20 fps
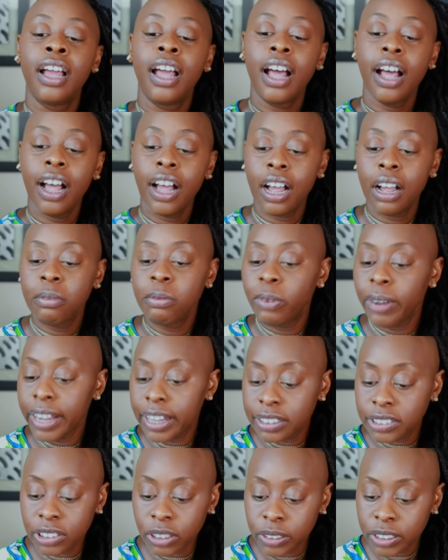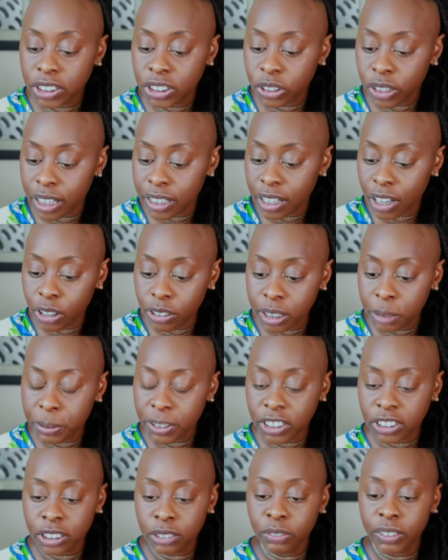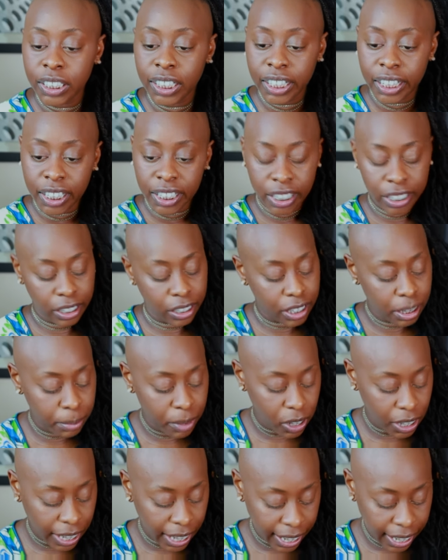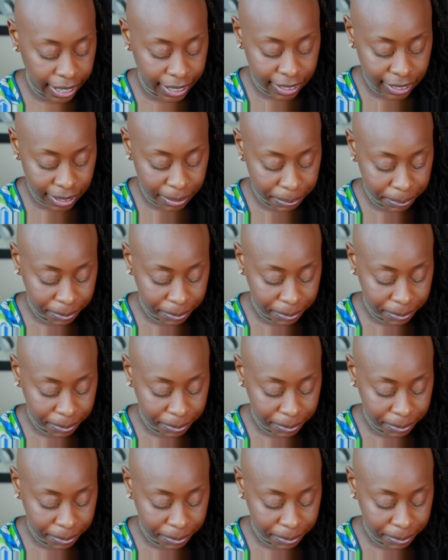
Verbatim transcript: Um, wait, so is Joy the only person reading in here? Come on, guys.